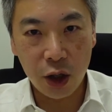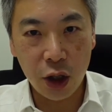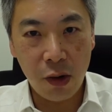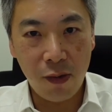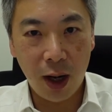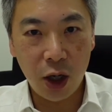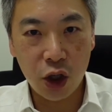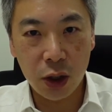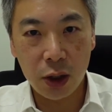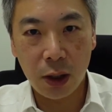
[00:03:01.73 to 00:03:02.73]
in
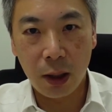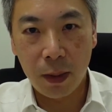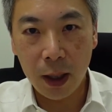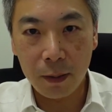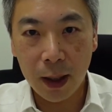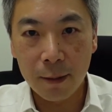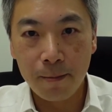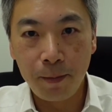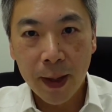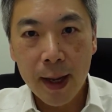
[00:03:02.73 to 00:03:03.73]
relation to the baby,
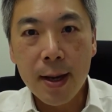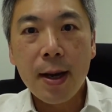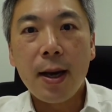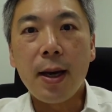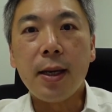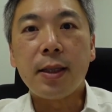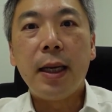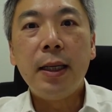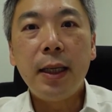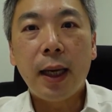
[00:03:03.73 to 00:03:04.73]
it
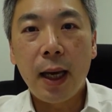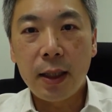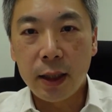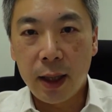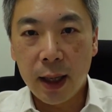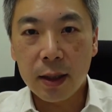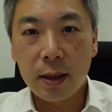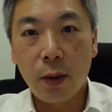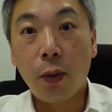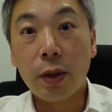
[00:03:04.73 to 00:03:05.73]
indicated that,
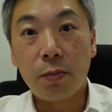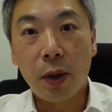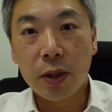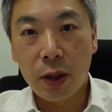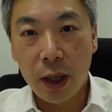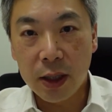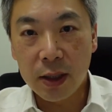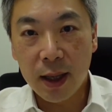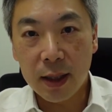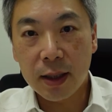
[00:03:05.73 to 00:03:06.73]
or was postulated
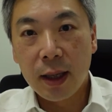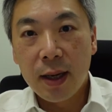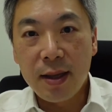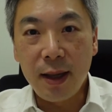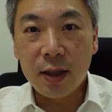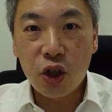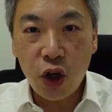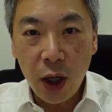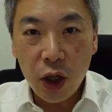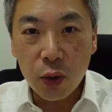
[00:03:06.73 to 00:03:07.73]
that, the
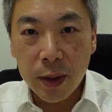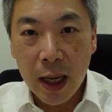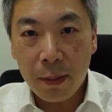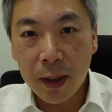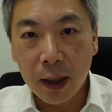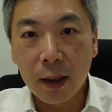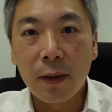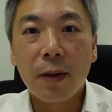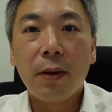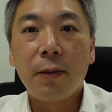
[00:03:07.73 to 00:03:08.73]
exchange was happening
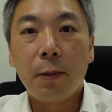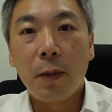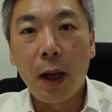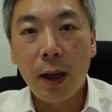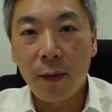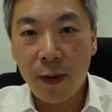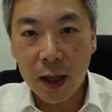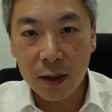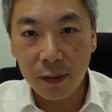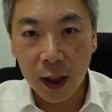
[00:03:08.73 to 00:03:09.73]

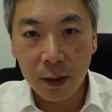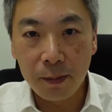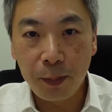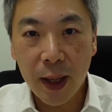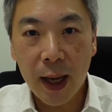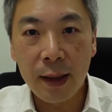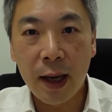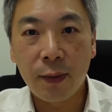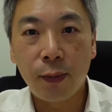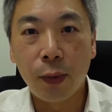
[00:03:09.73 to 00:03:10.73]
effectively, and
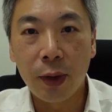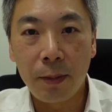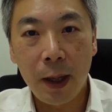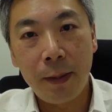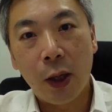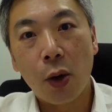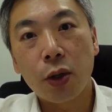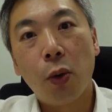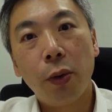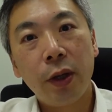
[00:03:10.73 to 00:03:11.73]
therefore the baby got
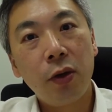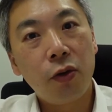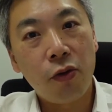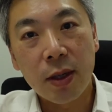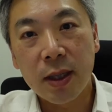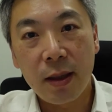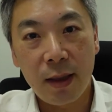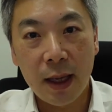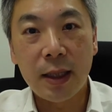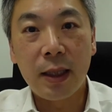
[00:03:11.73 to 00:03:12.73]
all the nutrients
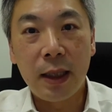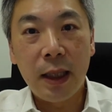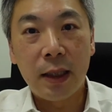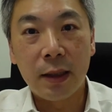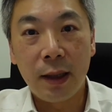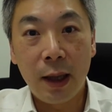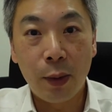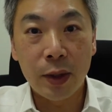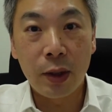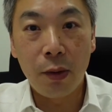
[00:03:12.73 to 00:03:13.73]
that it needed, and there
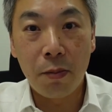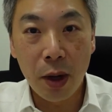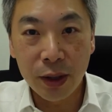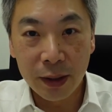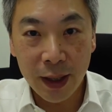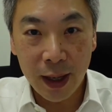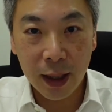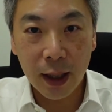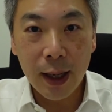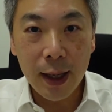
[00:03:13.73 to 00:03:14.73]
was no bottleneck
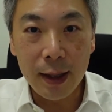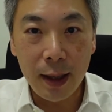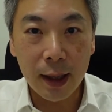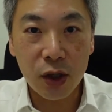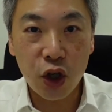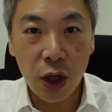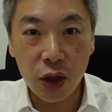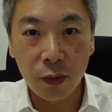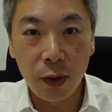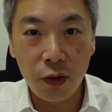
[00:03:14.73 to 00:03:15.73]
in the exchange
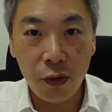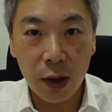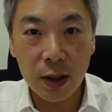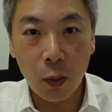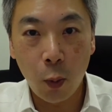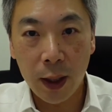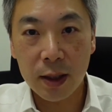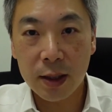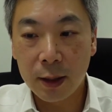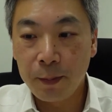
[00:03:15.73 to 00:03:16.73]
of nutrients and waste.